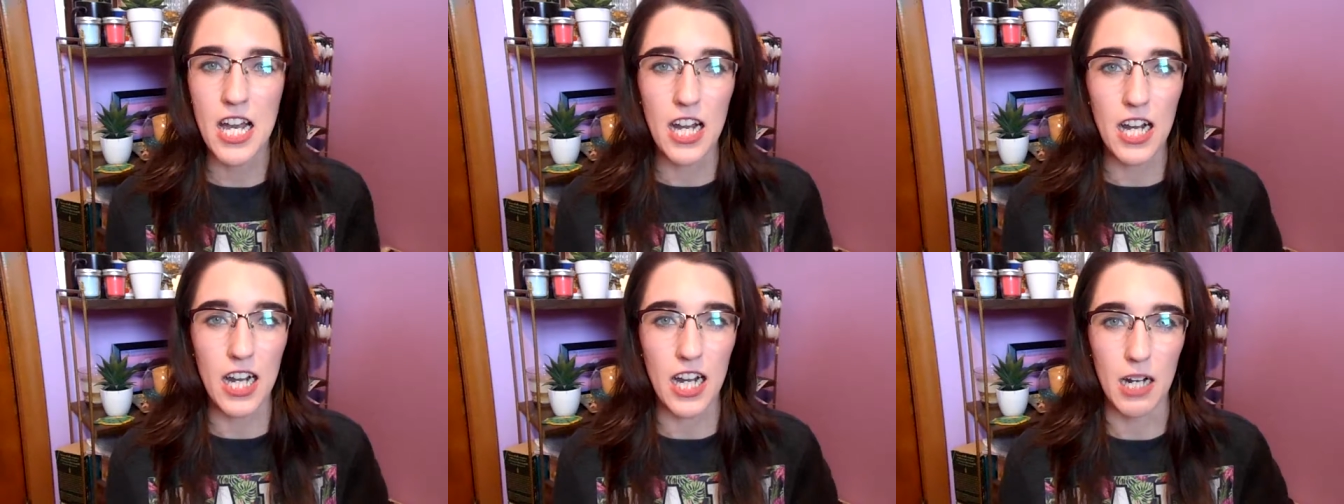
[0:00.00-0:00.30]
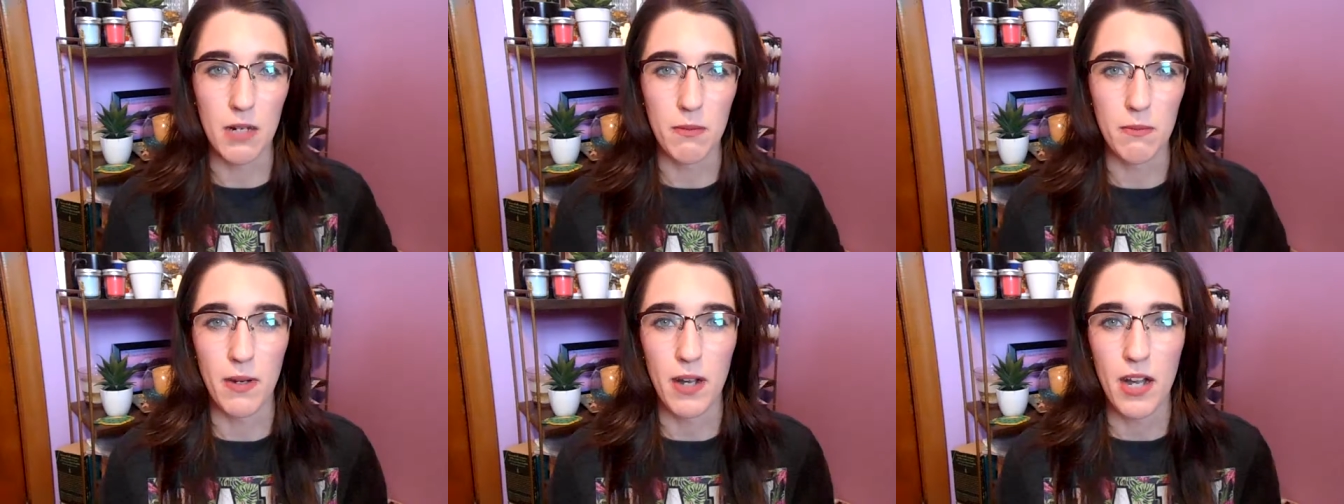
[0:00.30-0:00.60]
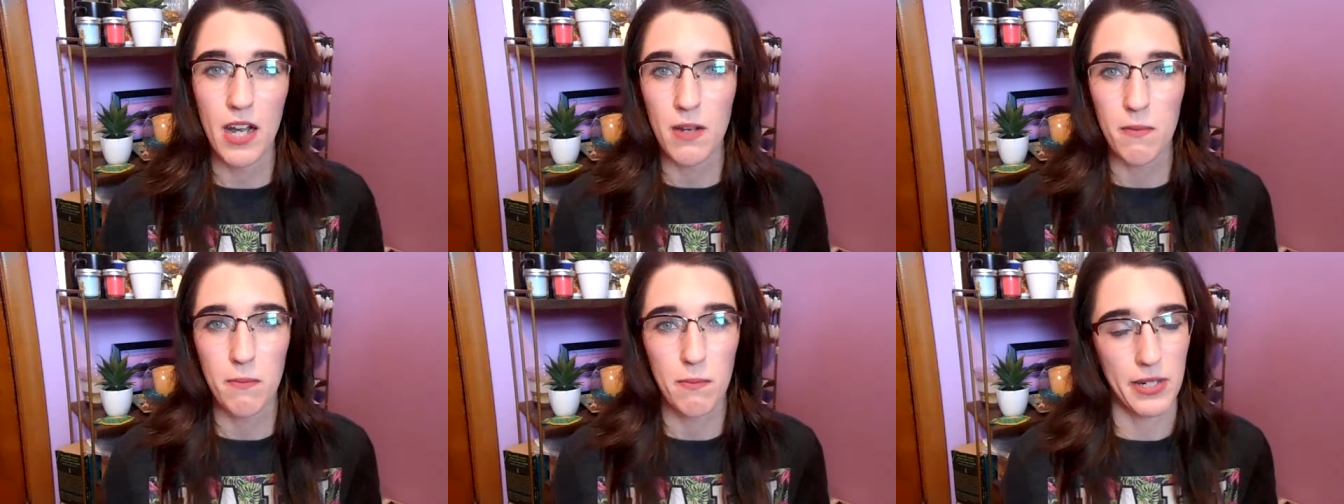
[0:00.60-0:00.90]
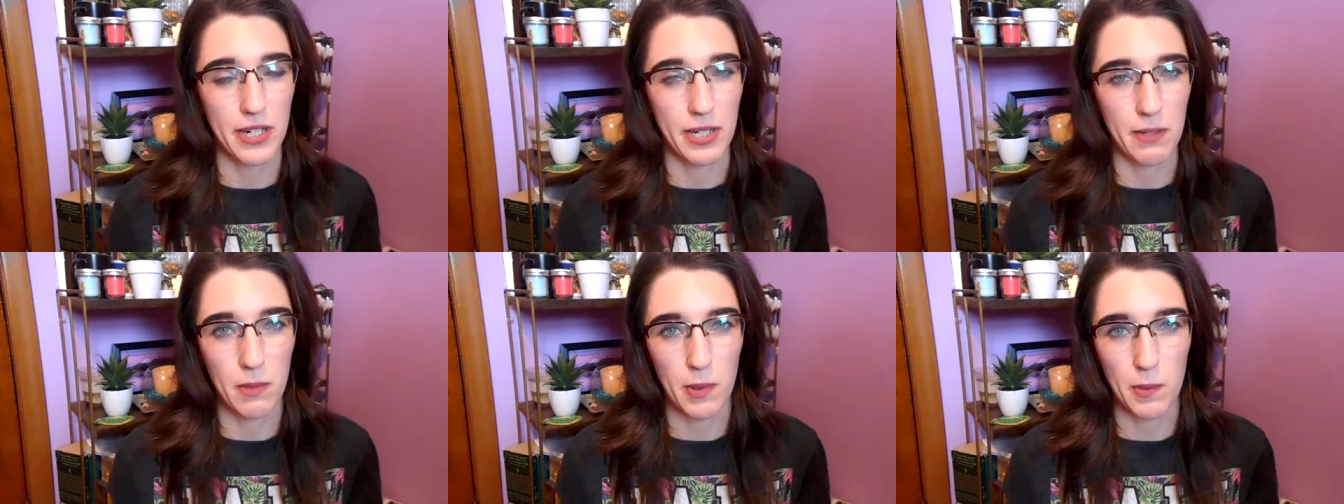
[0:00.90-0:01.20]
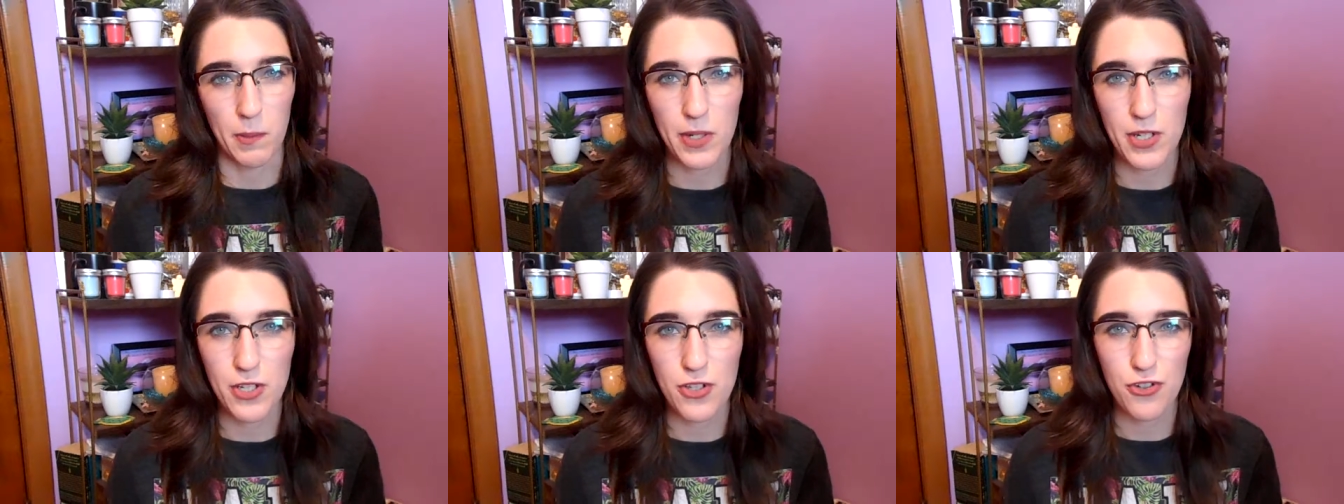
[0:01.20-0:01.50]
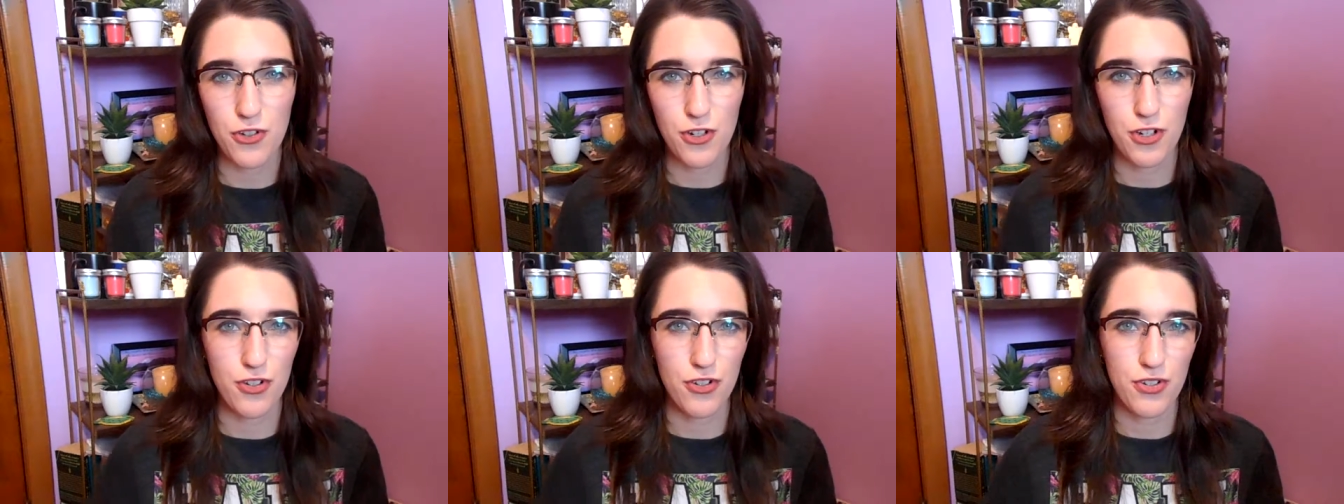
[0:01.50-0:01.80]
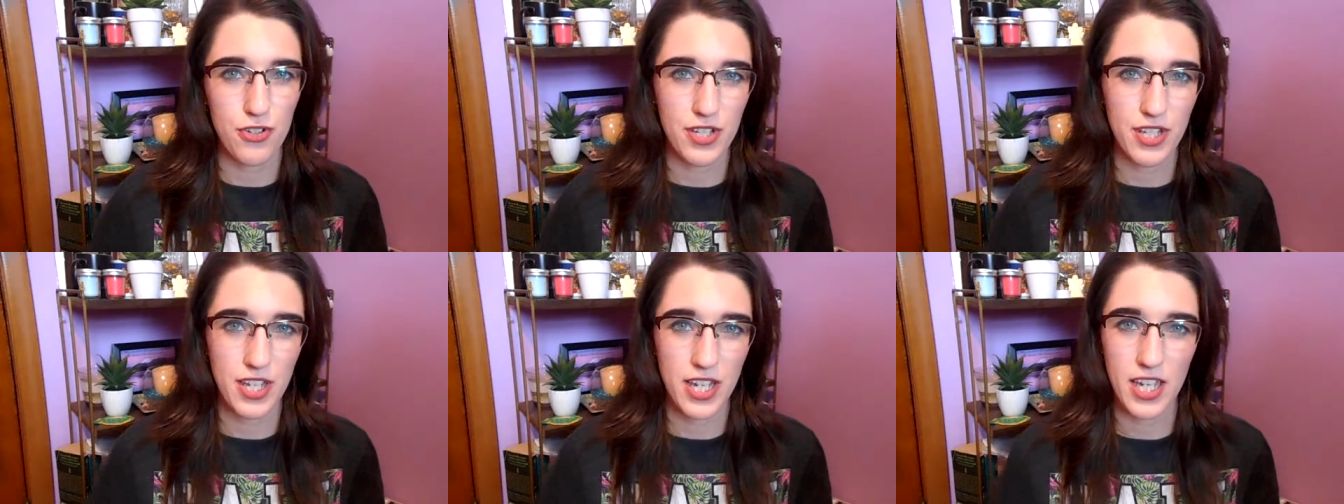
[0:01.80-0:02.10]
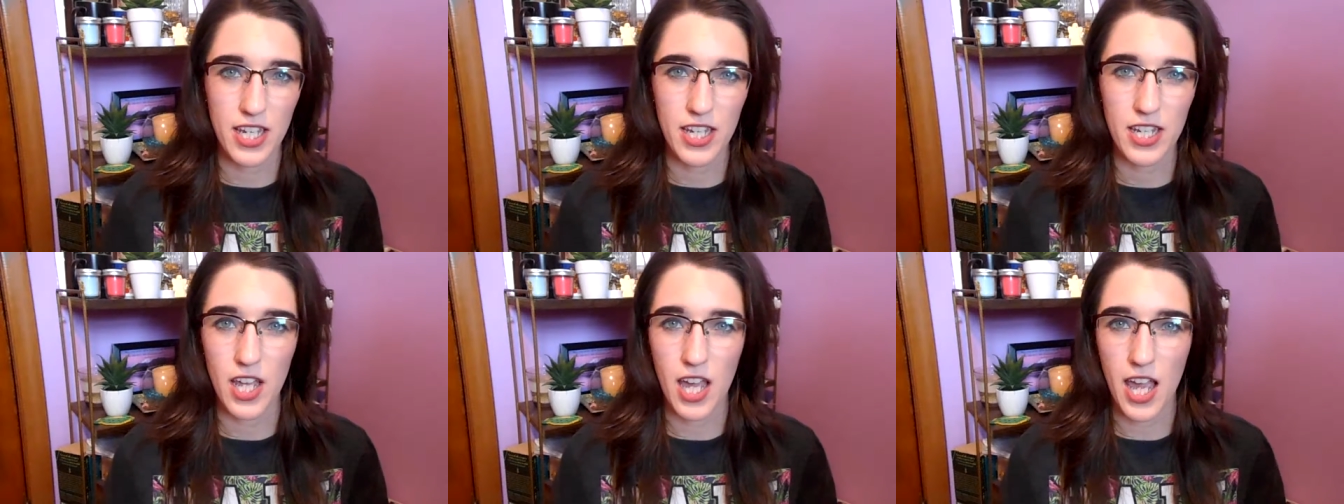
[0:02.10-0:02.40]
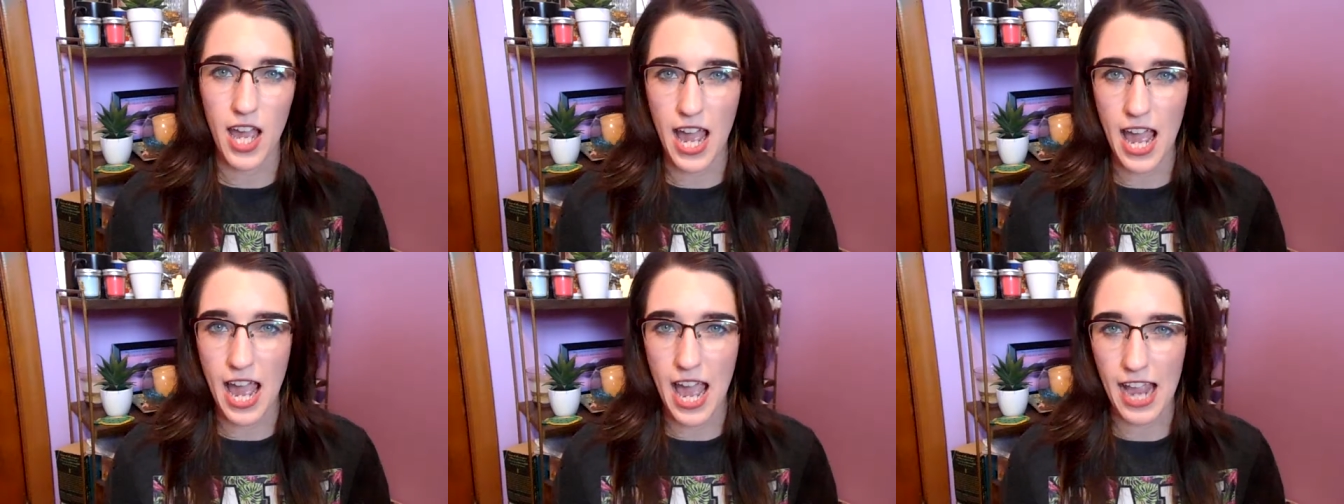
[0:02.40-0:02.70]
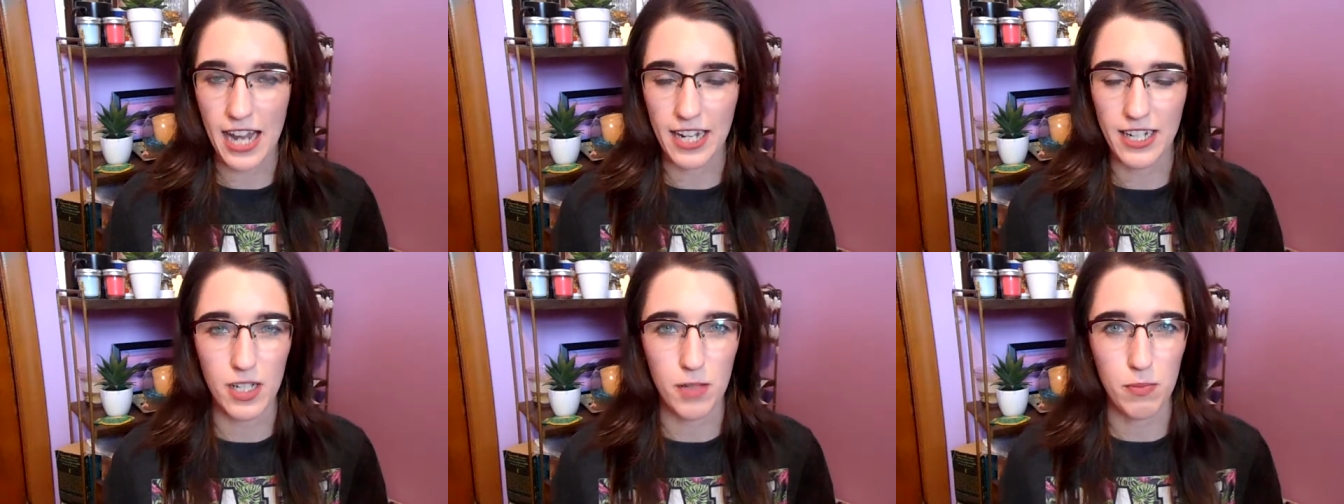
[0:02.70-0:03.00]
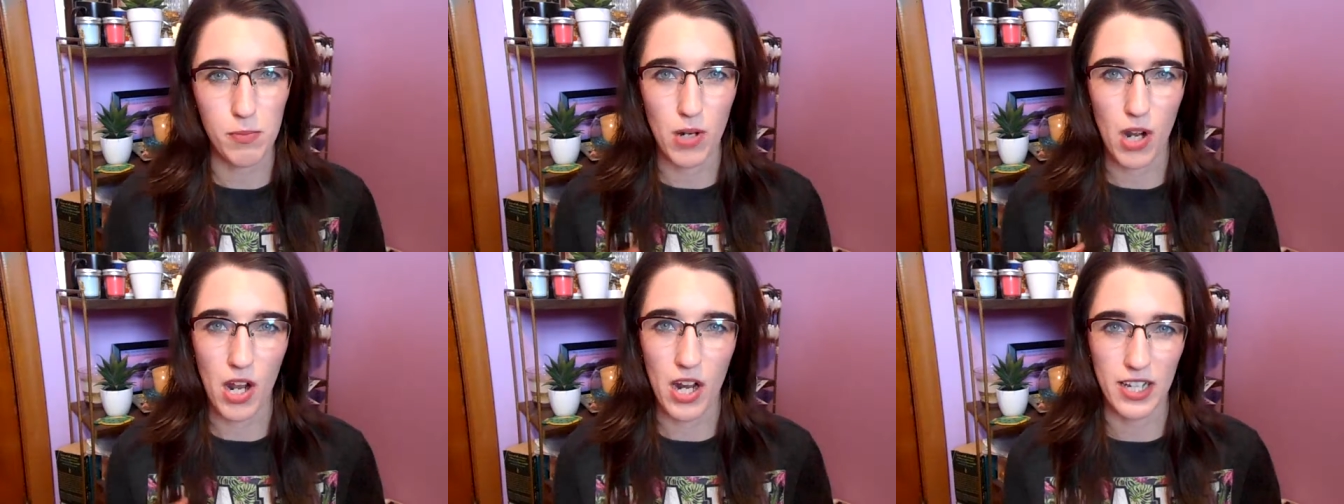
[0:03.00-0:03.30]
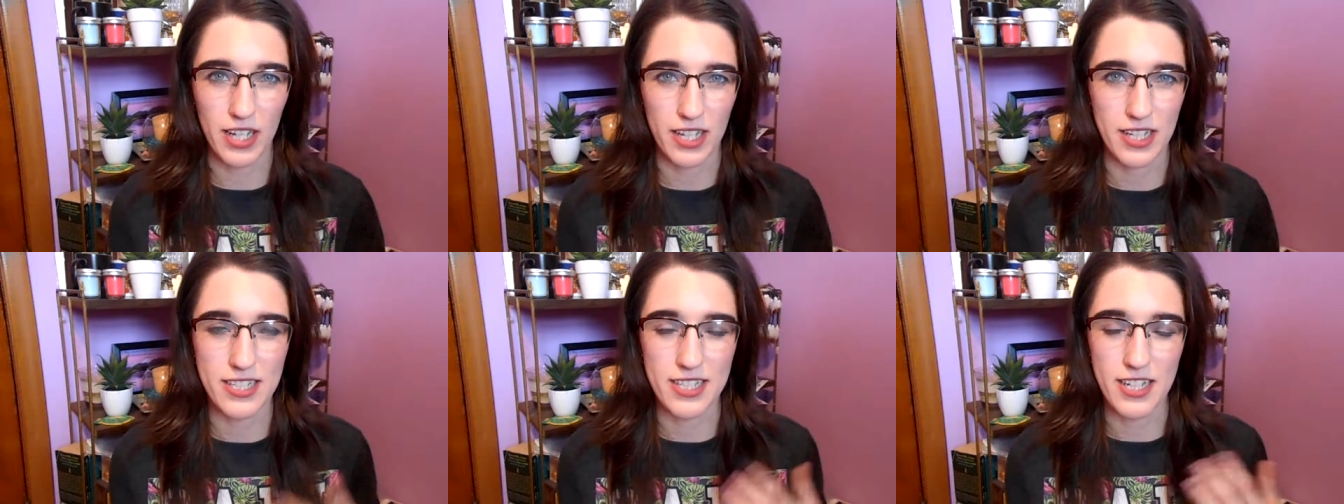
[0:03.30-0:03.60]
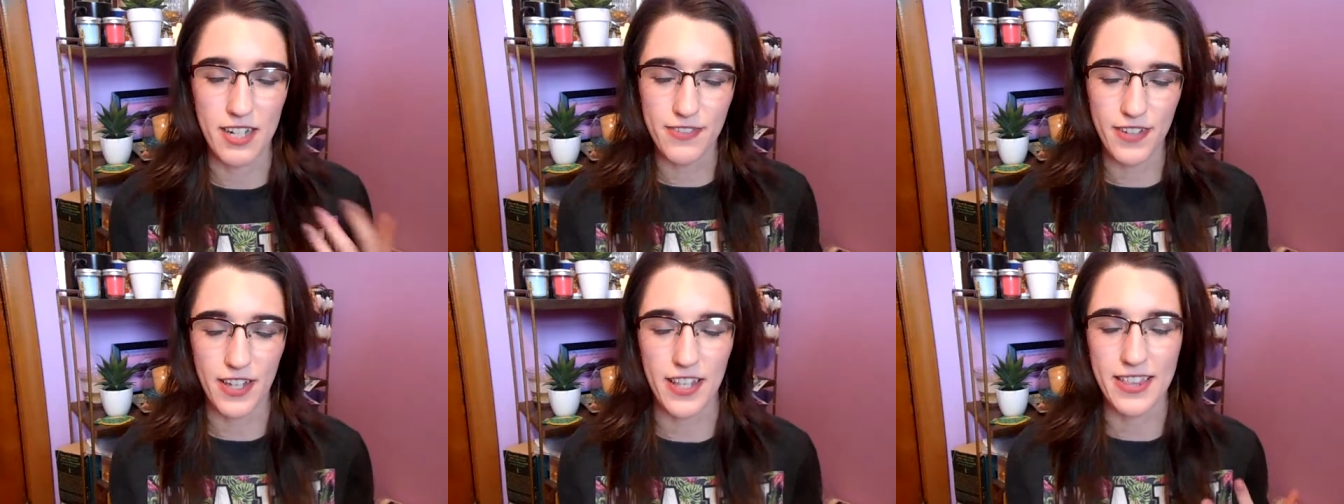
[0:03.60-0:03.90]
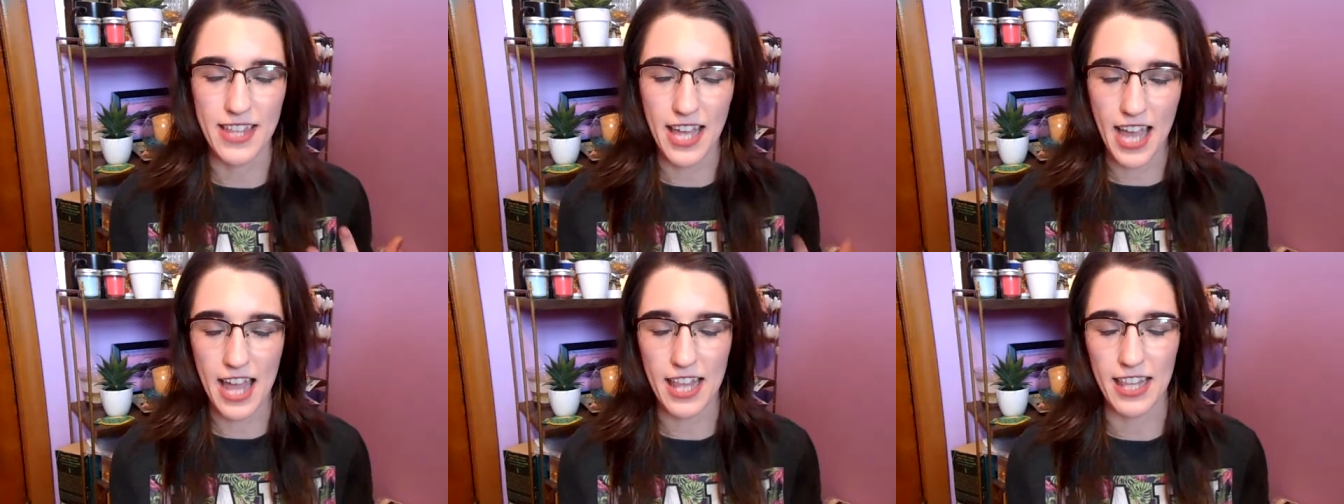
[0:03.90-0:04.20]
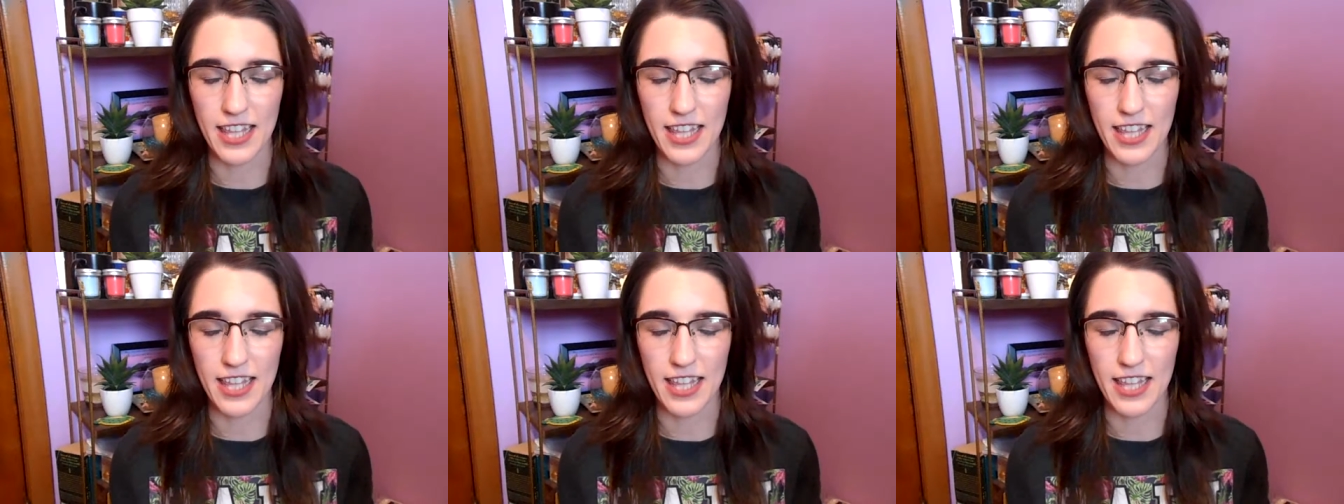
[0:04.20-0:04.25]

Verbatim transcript: um, putting more moisture in your skin, acne products, stuff like that.